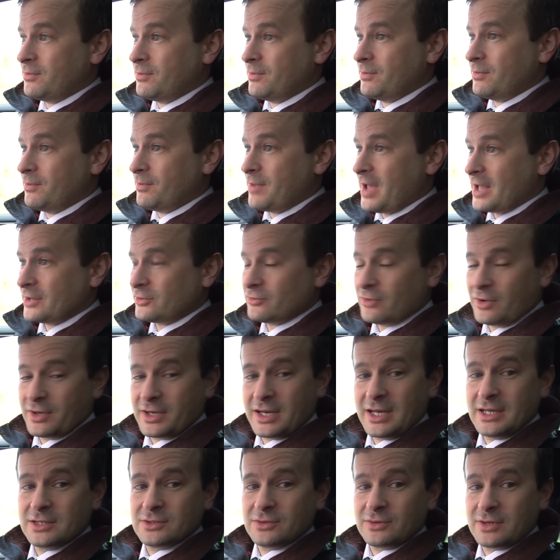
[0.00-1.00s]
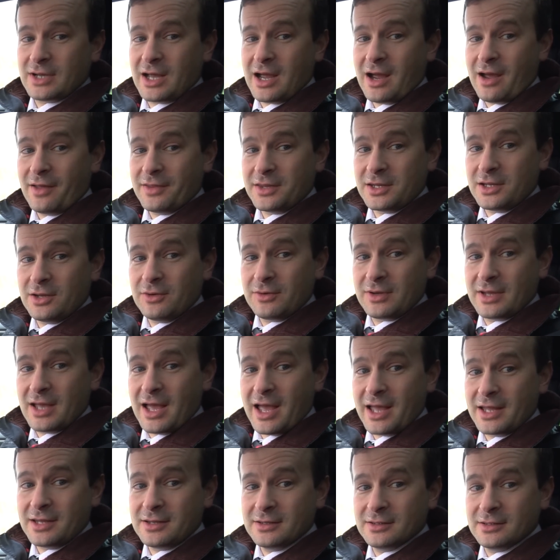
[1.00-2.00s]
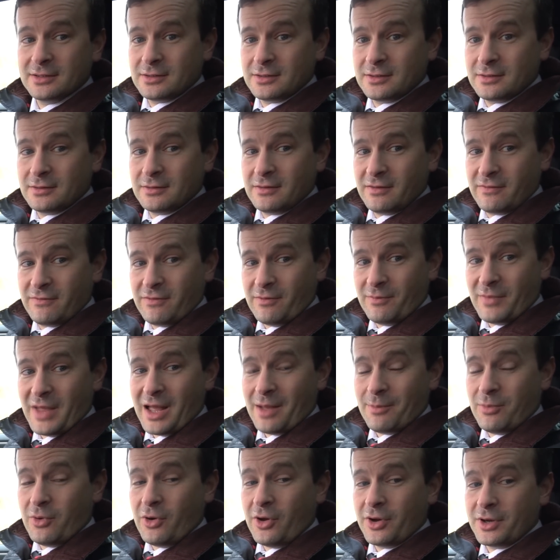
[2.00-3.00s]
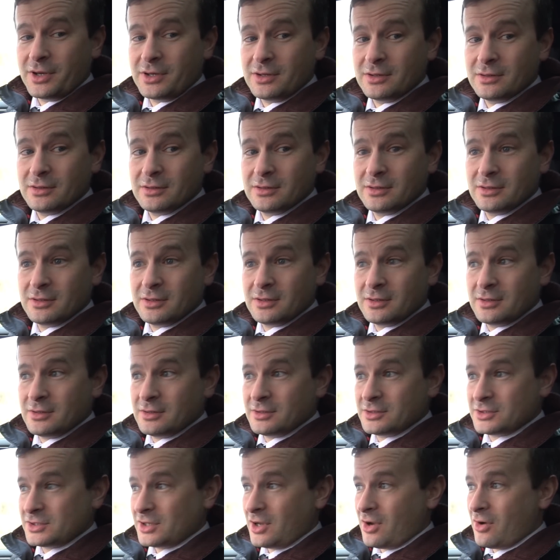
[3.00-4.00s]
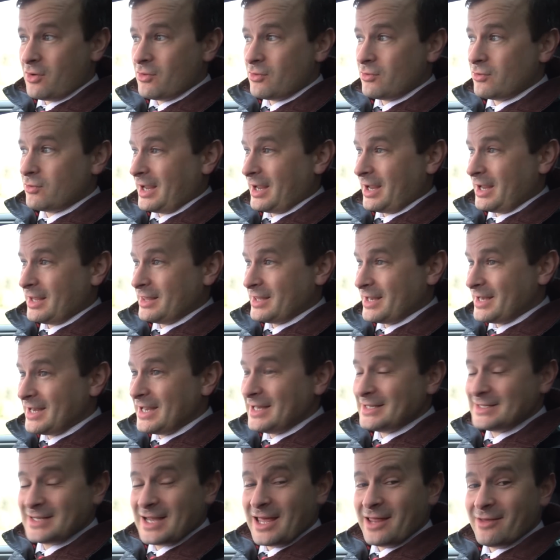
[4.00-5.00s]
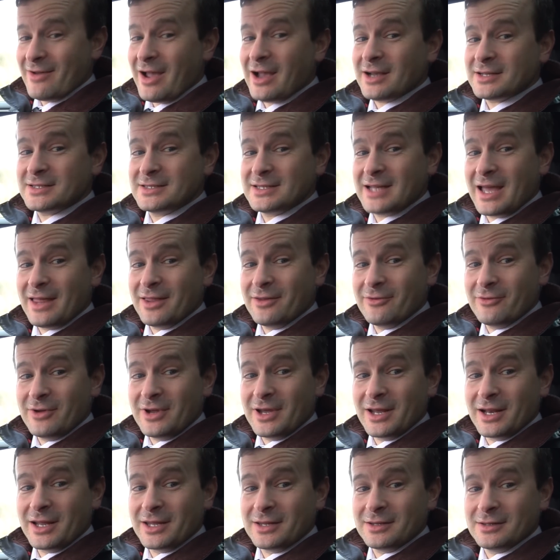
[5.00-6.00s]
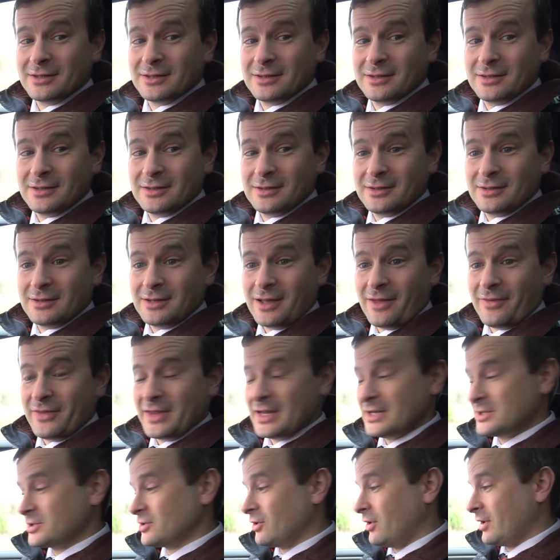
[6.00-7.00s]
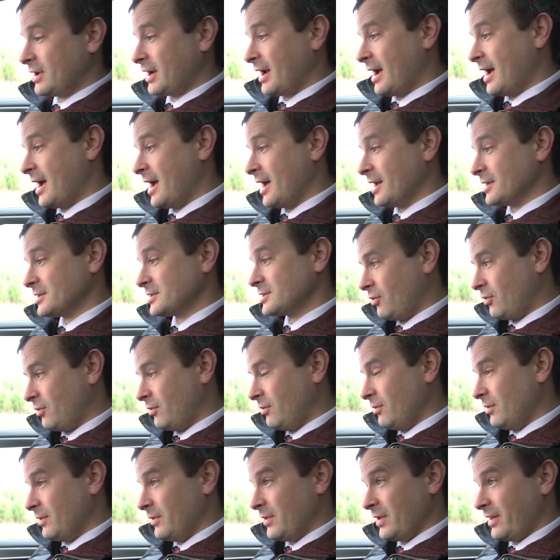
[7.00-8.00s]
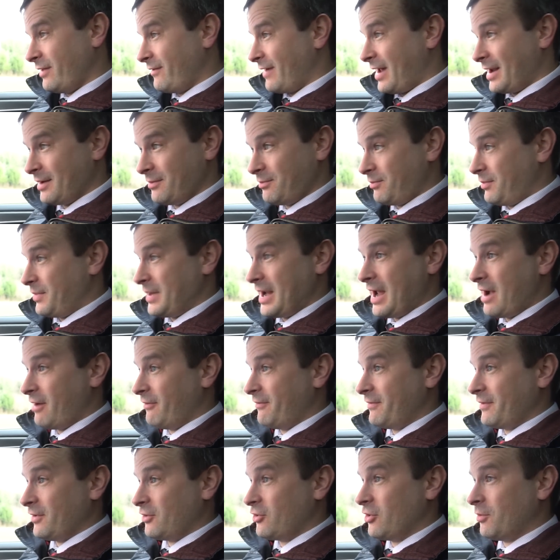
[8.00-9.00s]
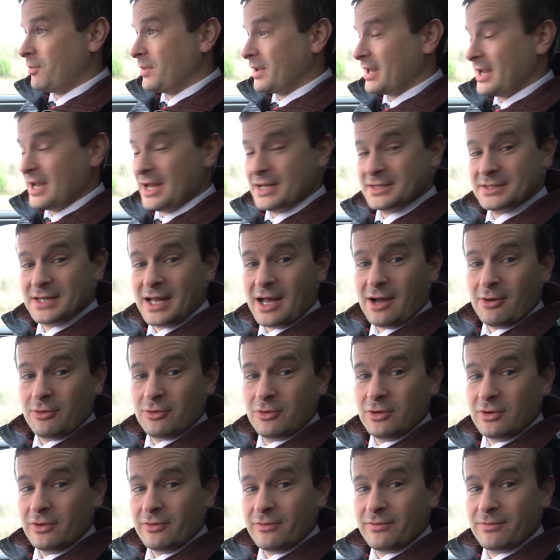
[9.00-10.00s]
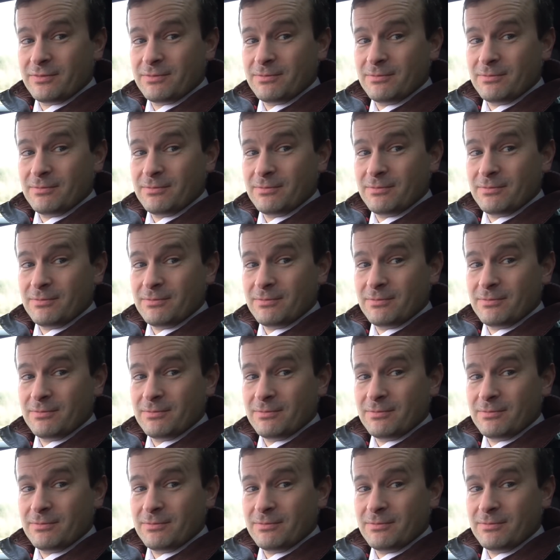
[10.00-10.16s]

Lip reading: petrol or diesel car in the UK from that point. So they need to get their act together, really. And these sort of cars that they've been out for a couple of years now could have